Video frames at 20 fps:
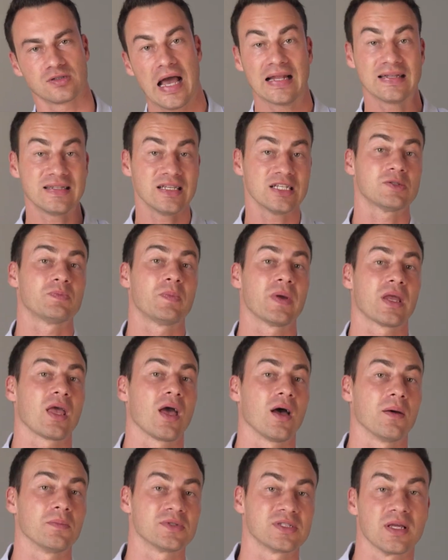And this
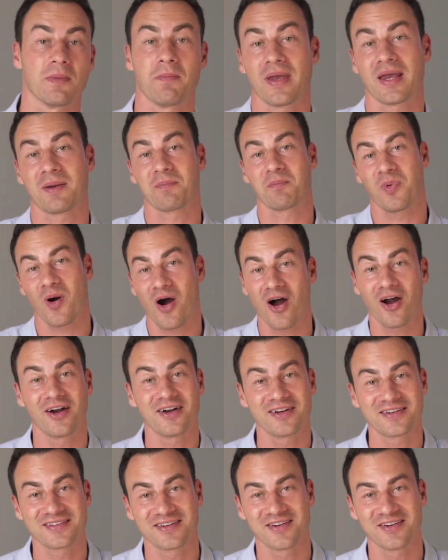becomes a big part